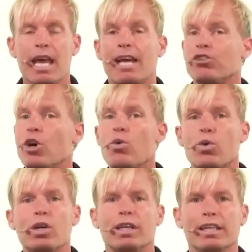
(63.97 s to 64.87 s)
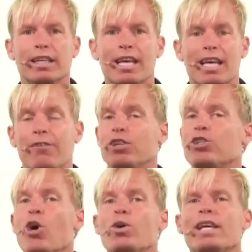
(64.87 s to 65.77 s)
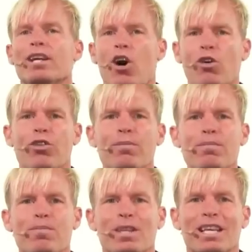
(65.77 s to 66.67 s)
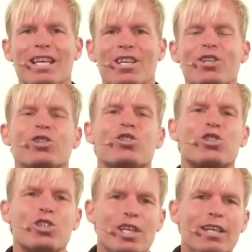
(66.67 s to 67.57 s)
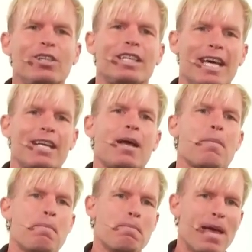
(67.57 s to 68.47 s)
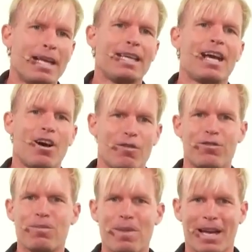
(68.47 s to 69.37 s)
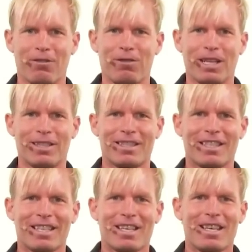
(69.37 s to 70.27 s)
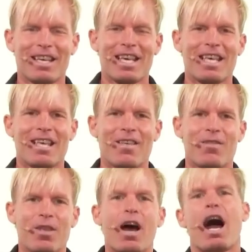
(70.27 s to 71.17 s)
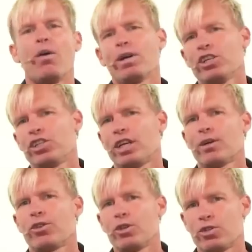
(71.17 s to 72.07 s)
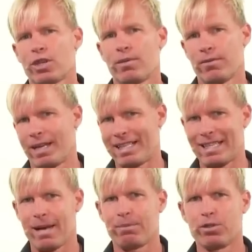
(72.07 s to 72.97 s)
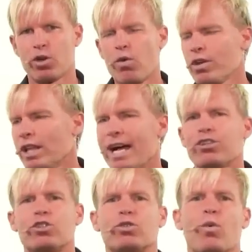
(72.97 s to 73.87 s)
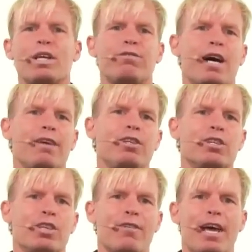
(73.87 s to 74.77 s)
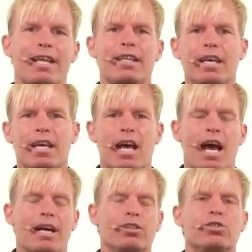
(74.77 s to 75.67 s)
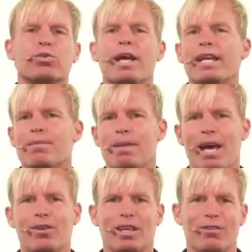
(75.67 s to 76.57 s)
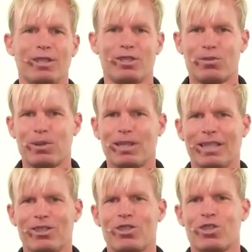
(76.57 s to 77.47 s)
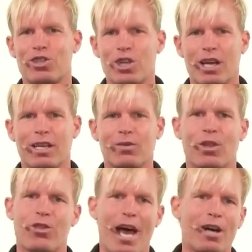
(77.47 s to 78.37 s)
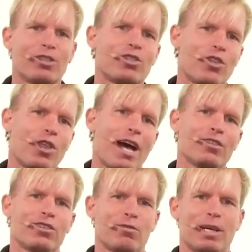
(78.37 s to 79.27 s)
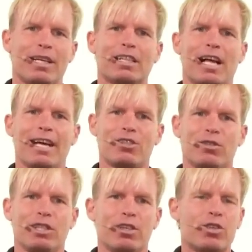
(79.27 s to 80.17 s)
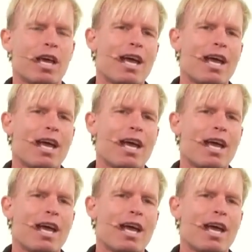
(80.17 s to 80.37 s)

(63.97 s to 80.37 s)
And don't worry, if you don't get all of them, you'll still get many of the benefits. I want to share with you some of my examples. Over the last 25 years, I've had a great amount of experience sharing with thousands and thousands of my clients over the years.